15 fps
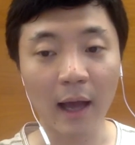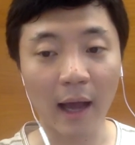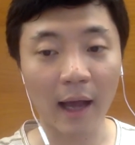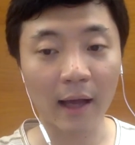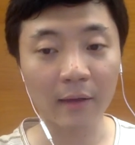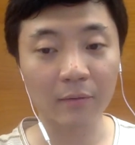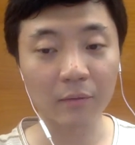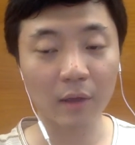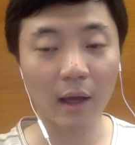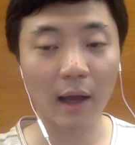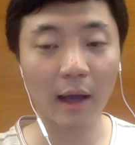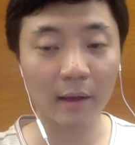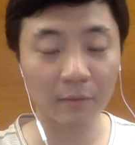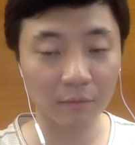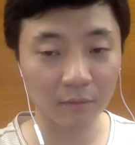And
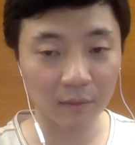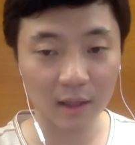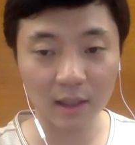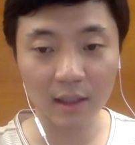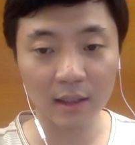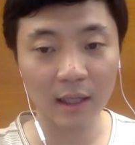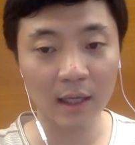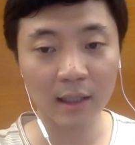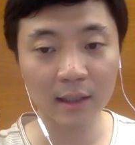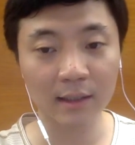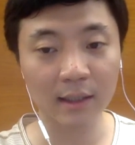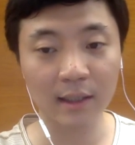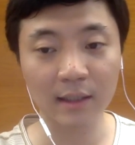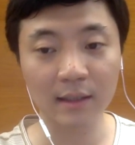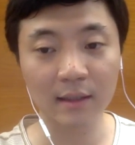the
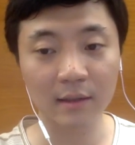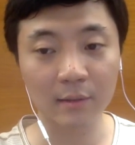dataset is the